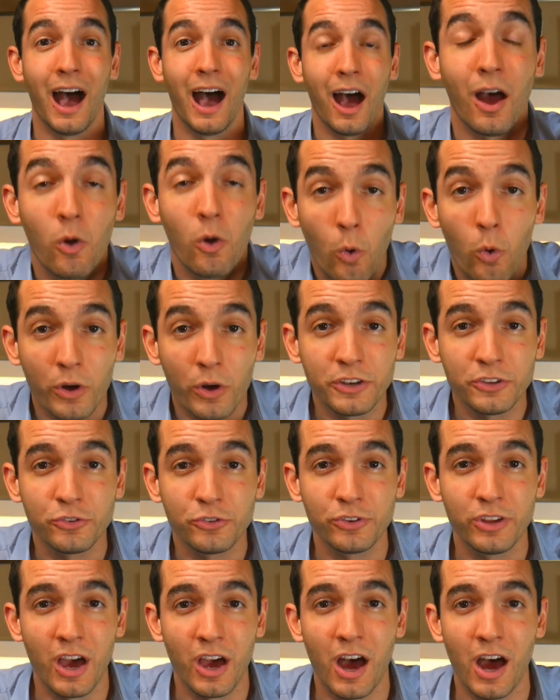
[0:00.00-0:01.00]
According
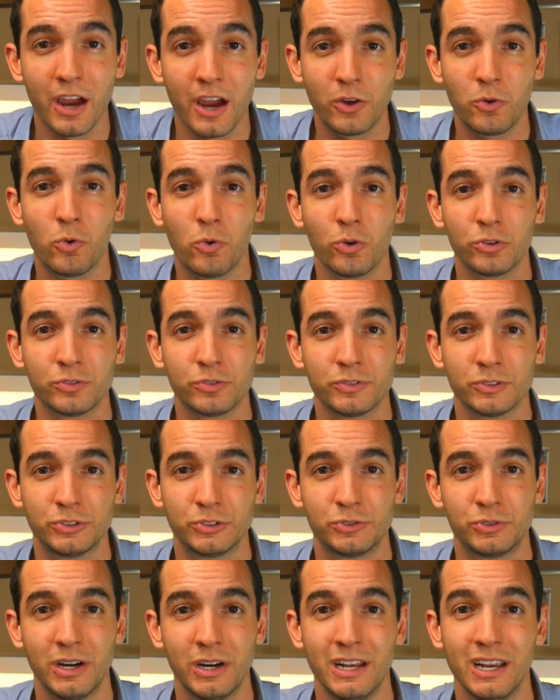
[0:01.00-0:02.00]
to the High Court of
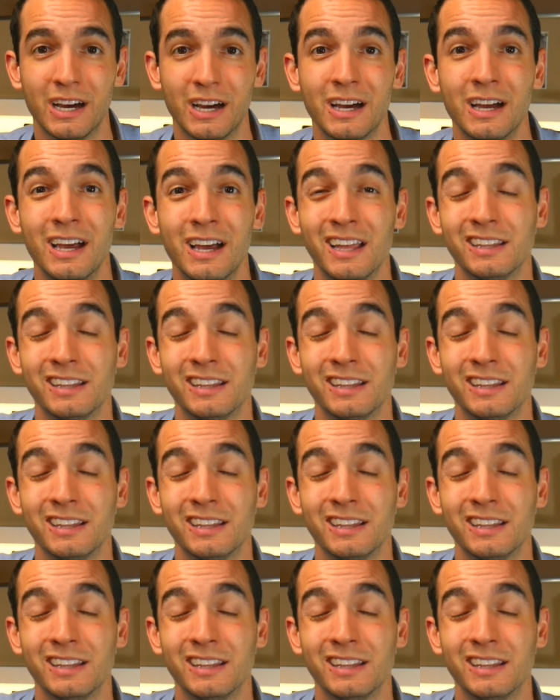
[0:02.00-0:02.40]
Australia,